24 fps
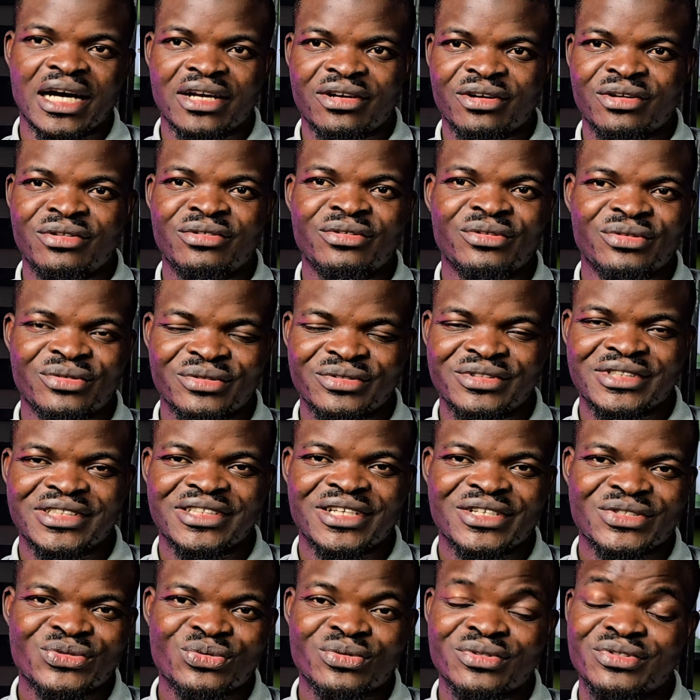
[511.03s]
I don't know.
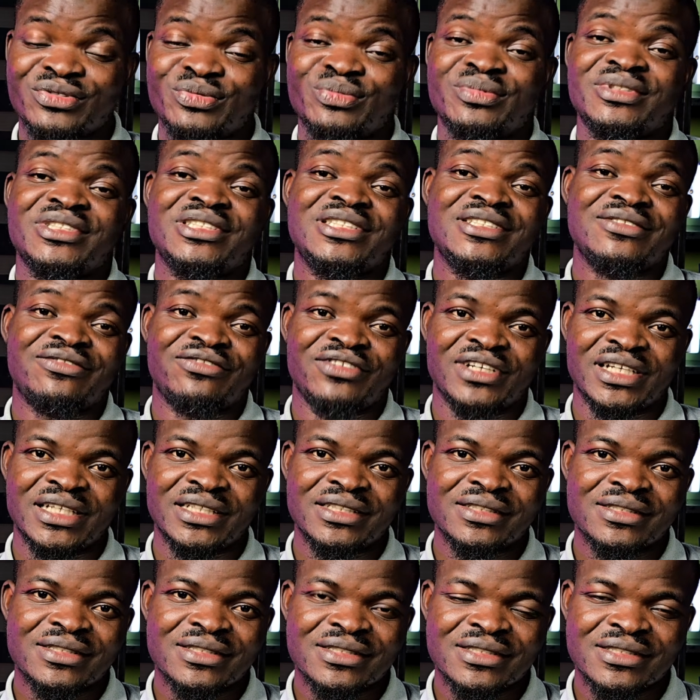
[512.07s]
They just want to be
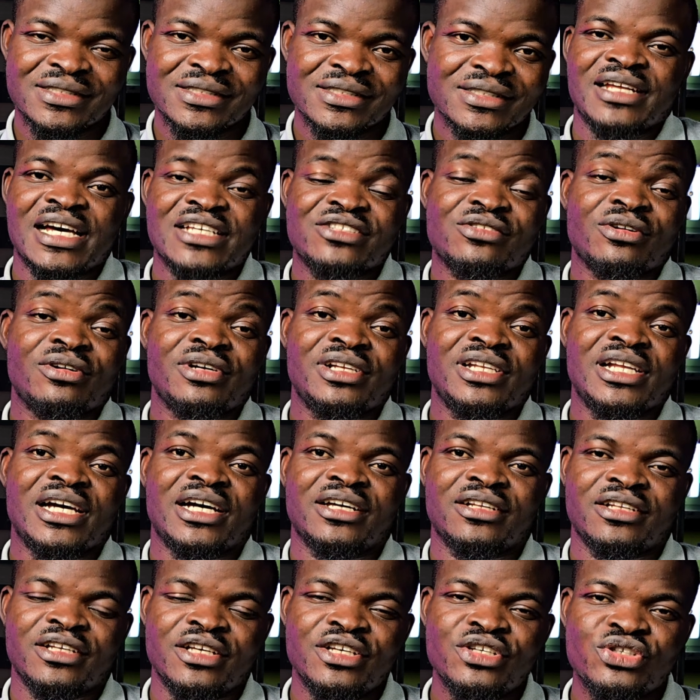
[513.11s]
different. That's not
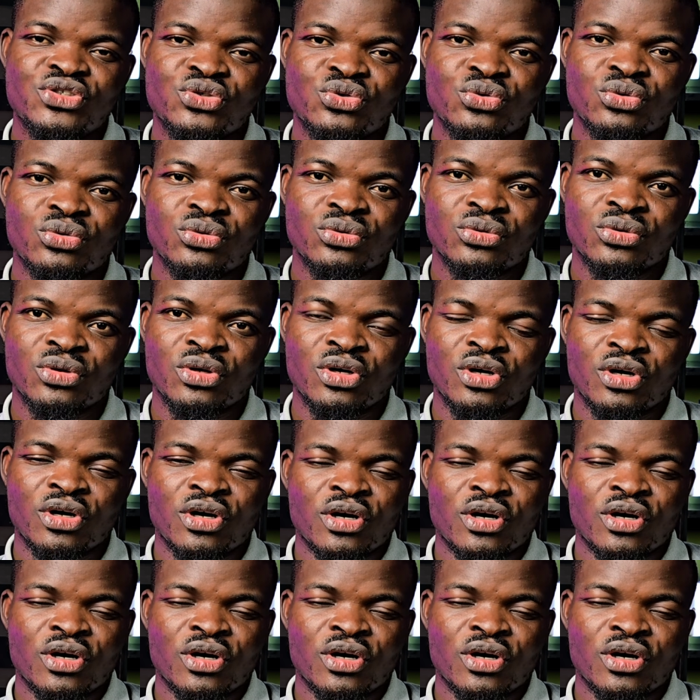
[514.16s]
really an issue.